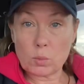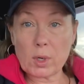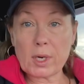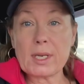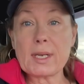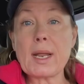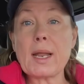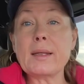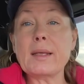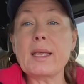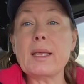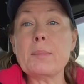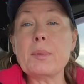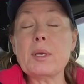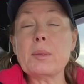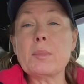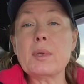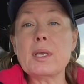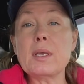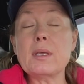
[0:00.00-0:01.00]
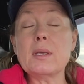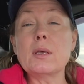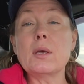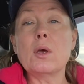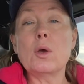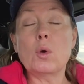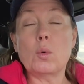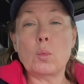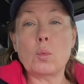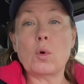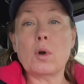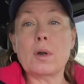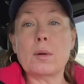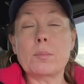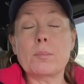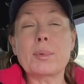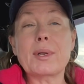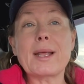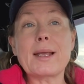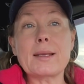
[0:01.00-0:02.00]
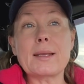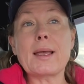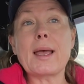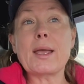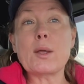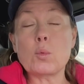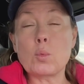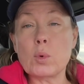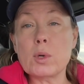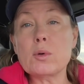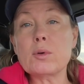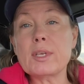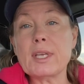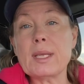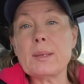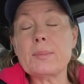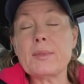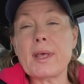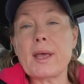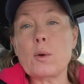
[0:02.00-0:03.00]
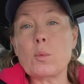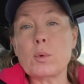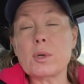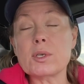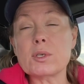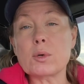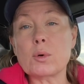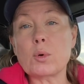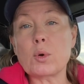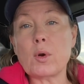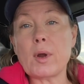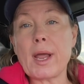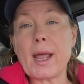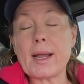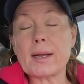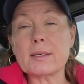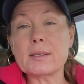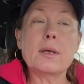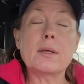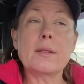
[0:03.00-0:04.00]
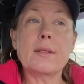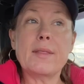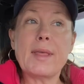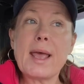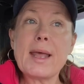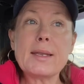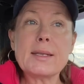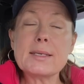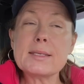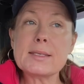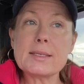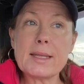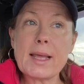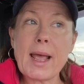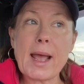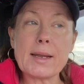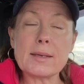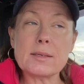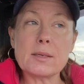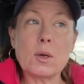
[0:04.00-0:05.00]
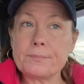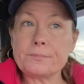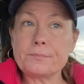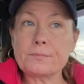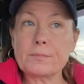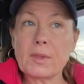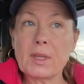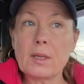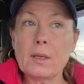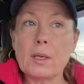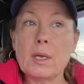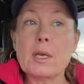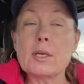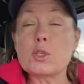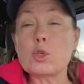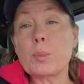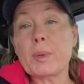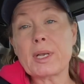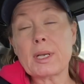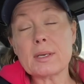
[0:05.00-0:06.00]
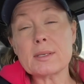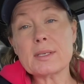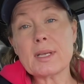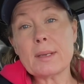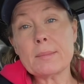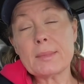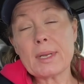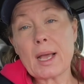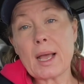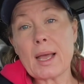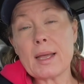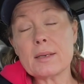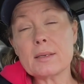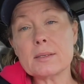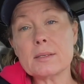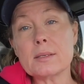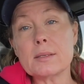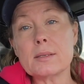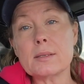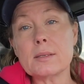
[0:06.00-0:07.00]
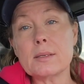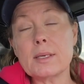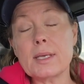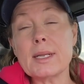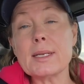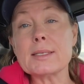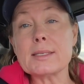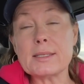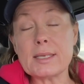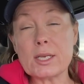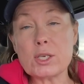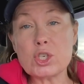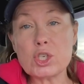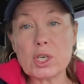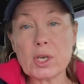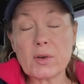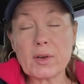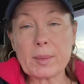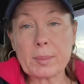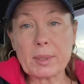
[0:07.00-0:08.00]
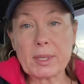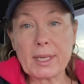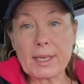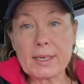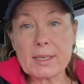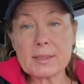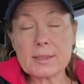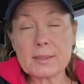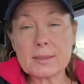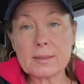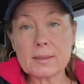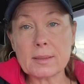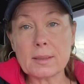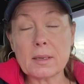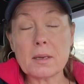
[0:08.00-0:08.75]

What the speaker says: working on keeping me warm, but I will keep that window cracked. That is that. So because I'm not in a stationary place,